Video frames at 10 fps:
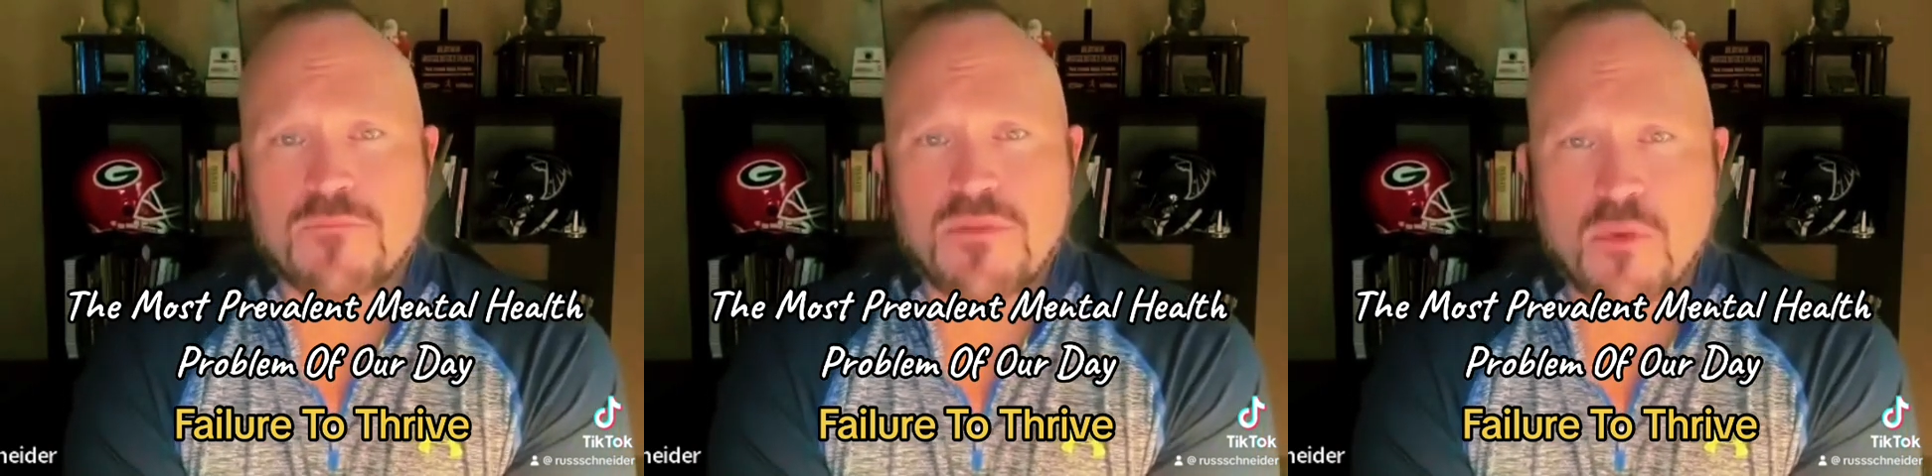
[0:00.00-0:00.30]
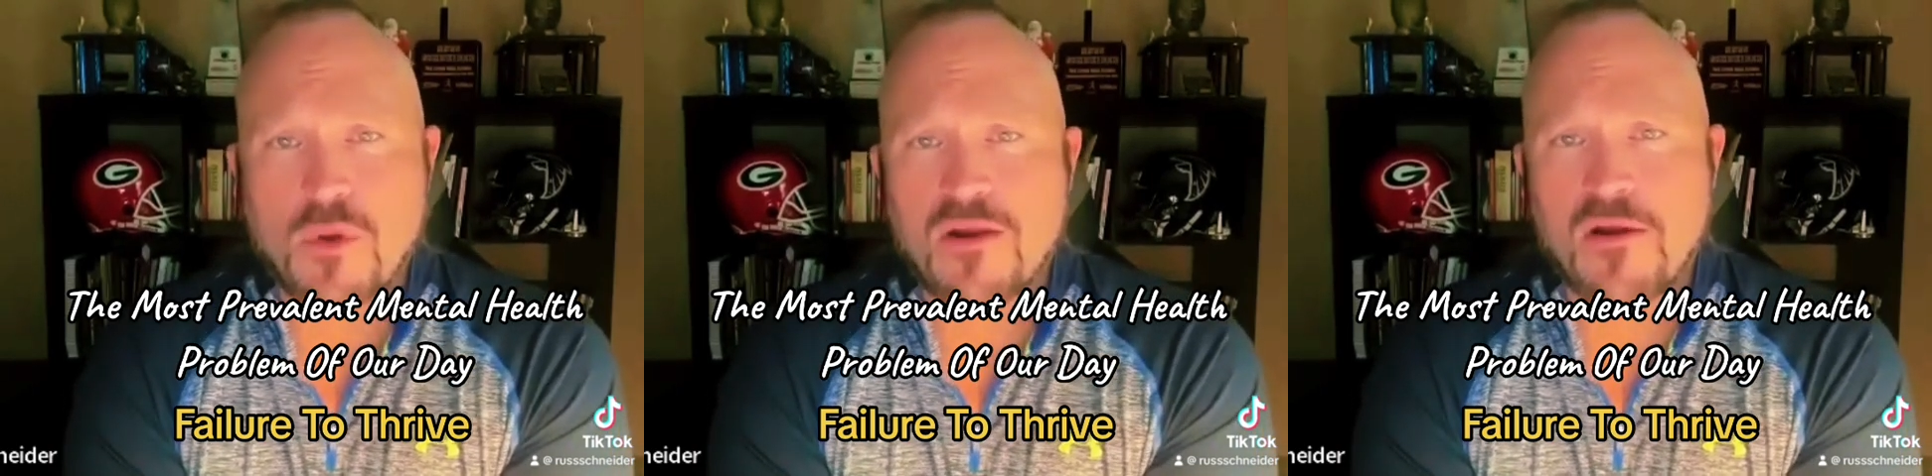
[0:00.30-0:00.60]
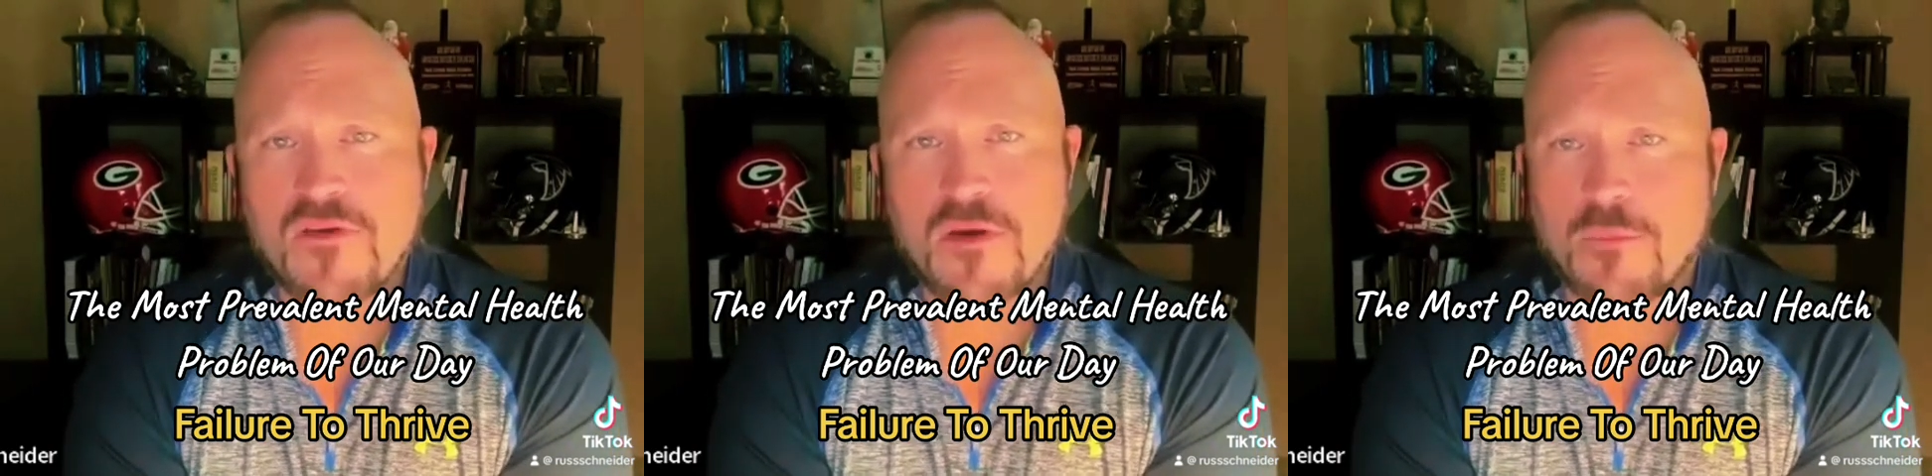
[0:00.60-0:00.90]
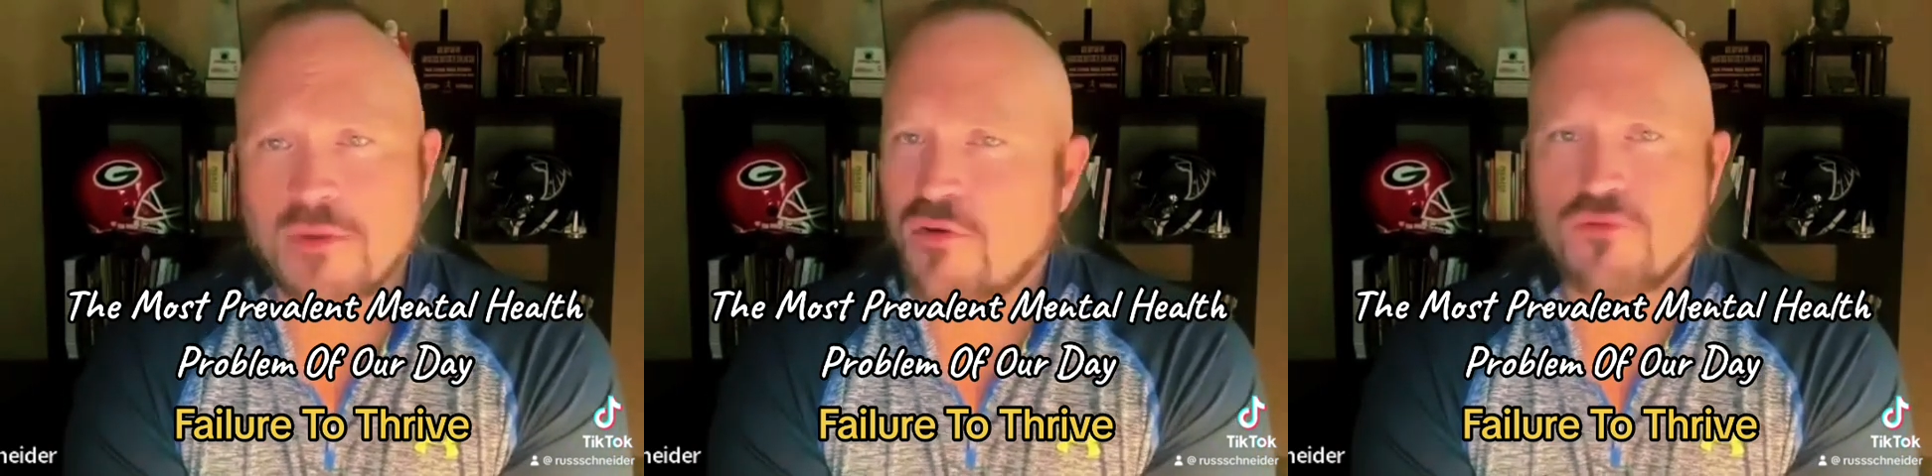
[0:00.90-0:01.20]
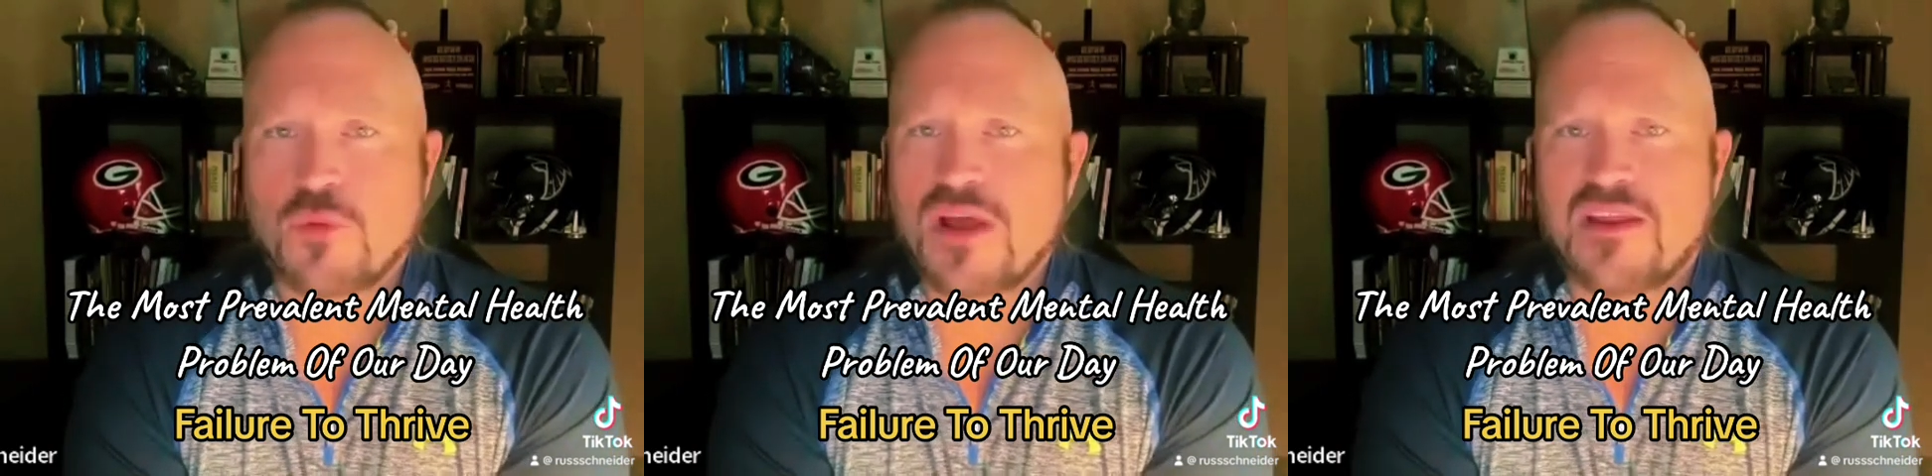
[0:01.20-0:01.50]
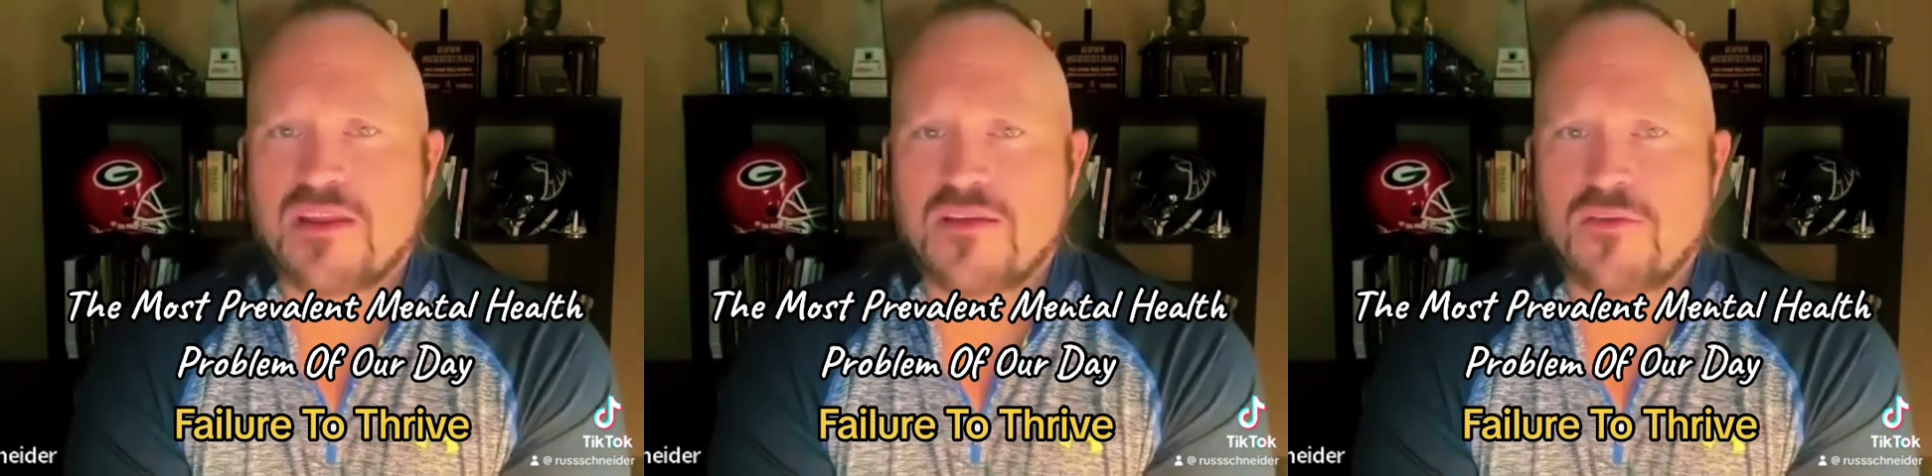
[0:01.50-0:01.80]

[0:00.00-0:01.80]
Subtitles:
be aware of it, but don't dwell in it.